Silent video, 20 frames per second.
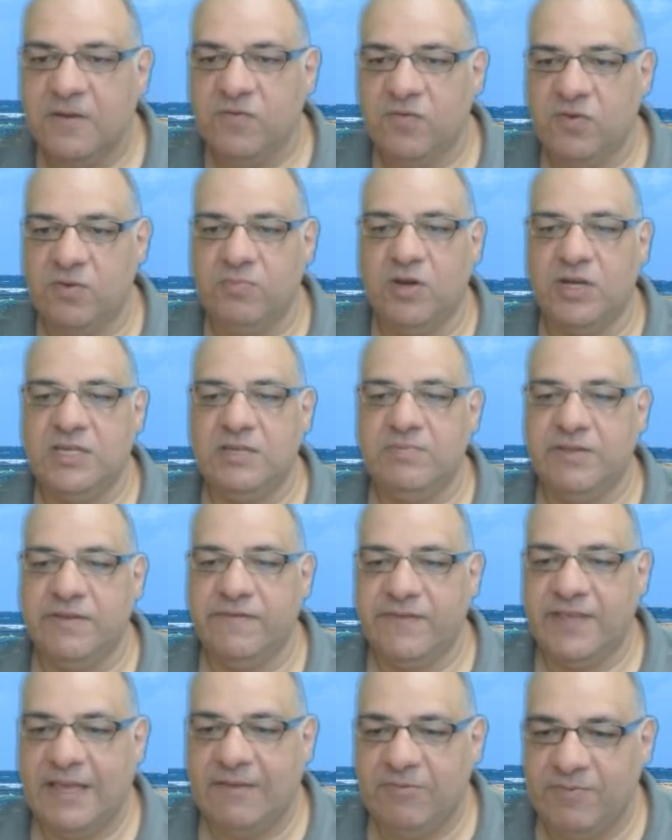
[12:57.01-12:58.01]
Reminding me
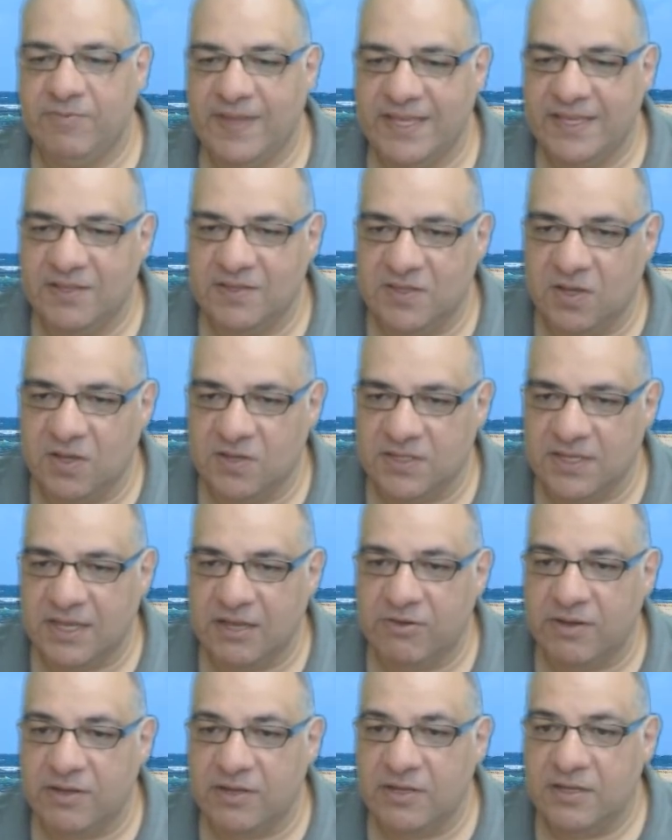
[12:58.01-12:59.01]
of Capablanca
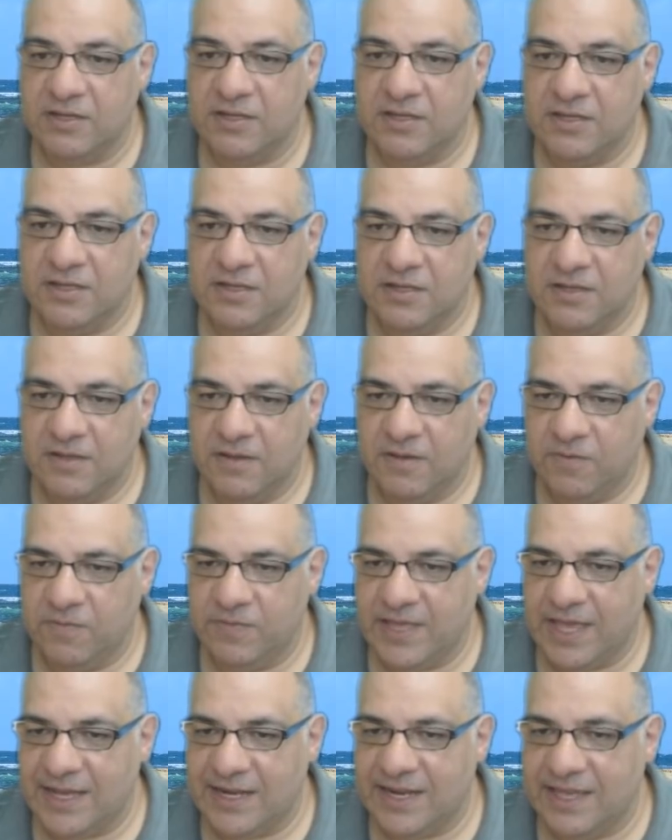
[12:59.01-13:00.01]
Tartakower,
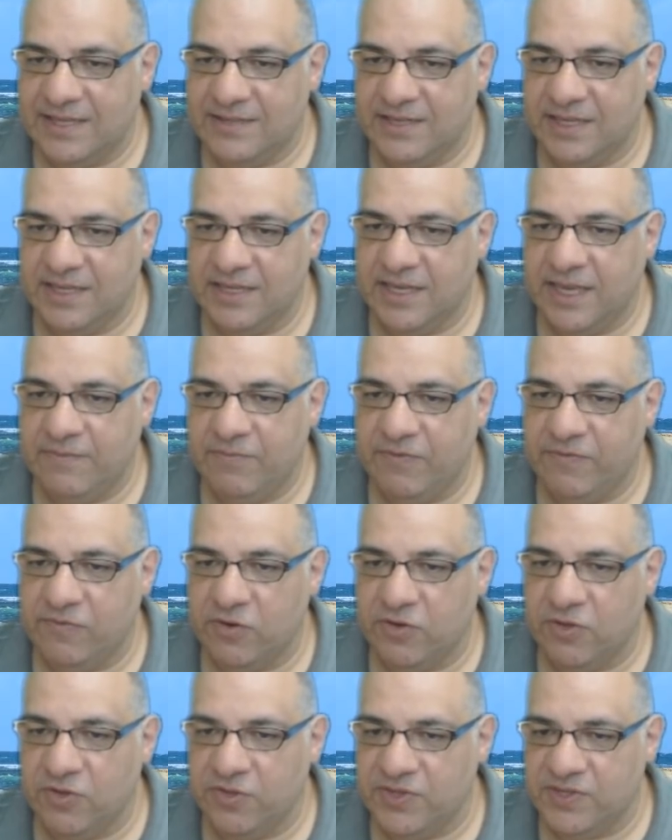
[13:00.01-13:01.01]
that classic game with
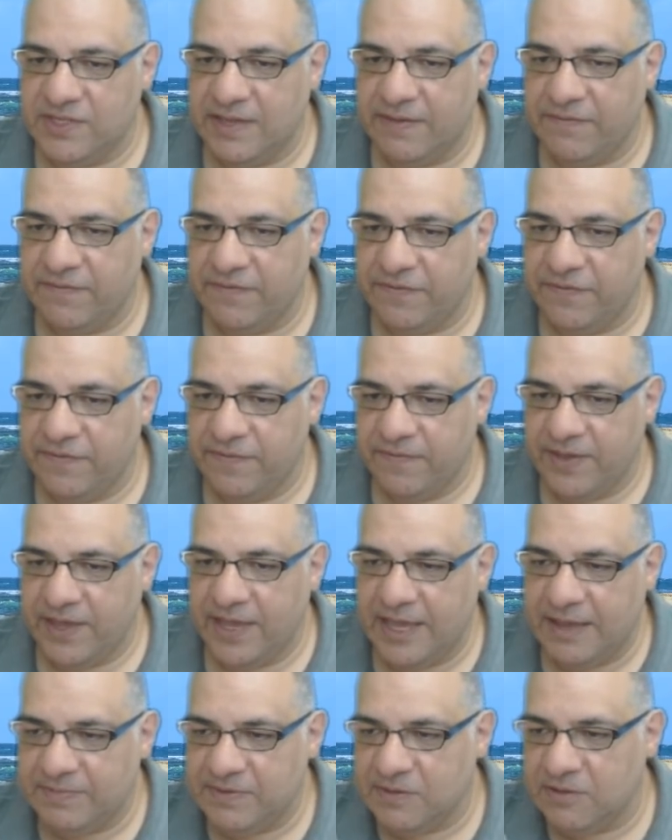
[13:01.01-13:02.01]
rook on the seventh.
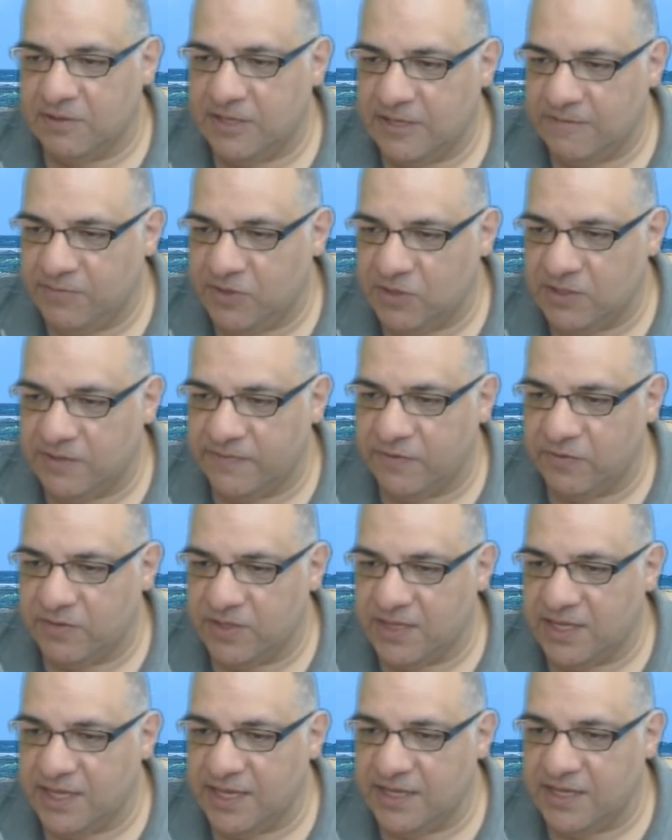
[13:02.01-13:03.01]
Absolutely beautiful.
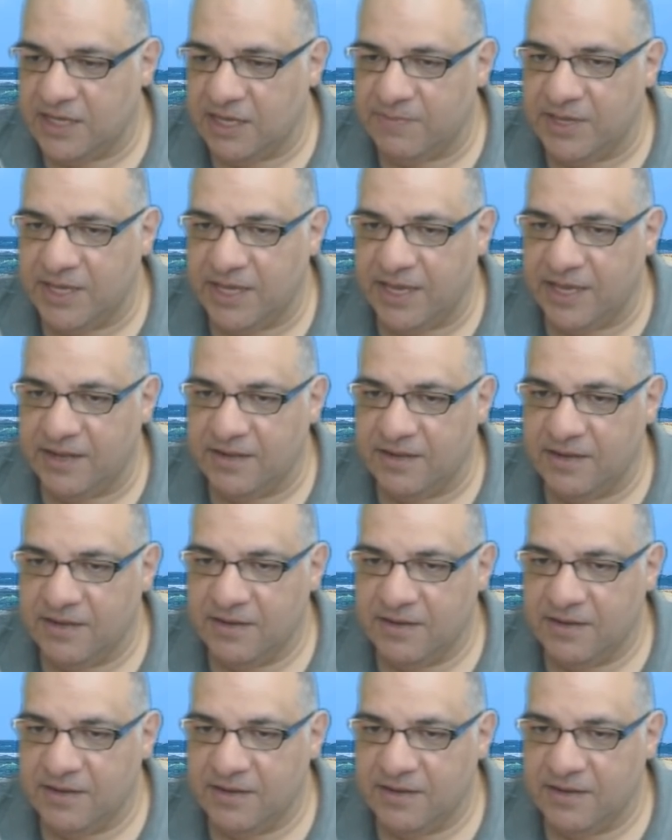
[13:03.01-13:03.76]
King coming in